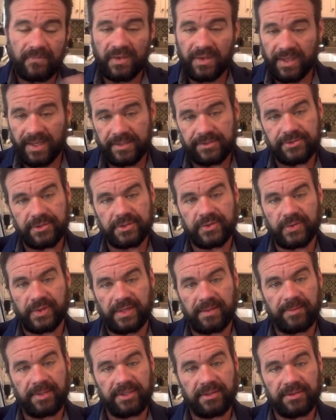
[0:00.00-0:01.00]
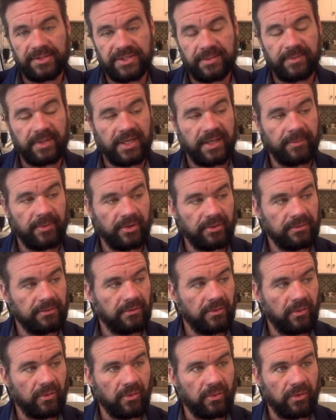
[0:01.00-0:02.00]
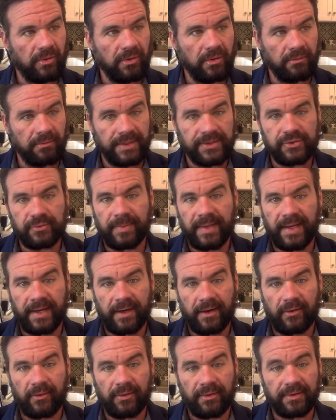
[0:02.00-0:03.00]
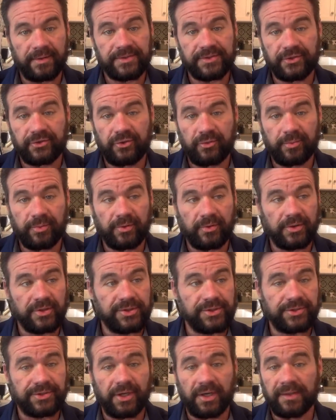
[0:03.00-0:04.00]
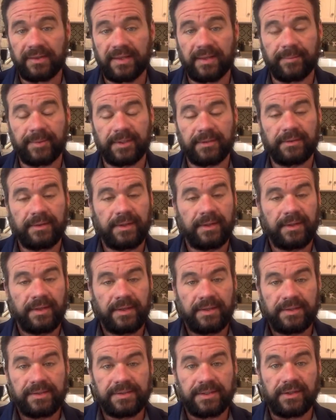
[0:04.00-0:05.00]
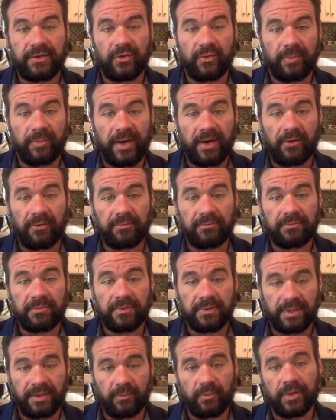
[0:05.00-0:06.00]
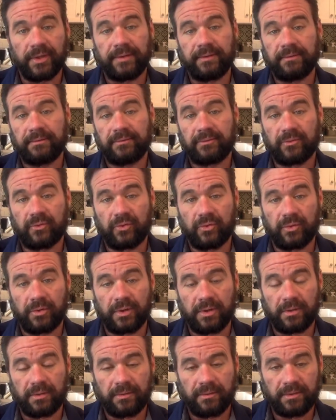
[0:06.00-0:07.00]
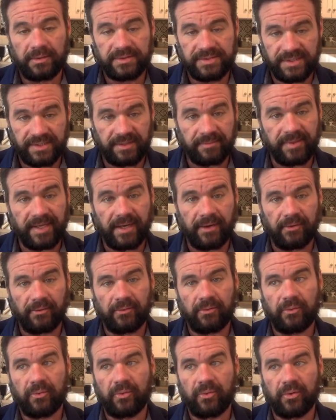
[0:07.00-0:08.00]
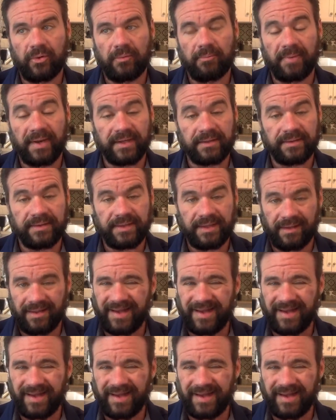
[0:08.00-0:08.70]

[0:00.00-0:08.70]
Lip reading: Can't trust what Jimmy Kimmel or Rachel Maddow or Anderson Cooper or Don Lemon tell you about Lin Wood or Sidney Powell or Mike Lindell.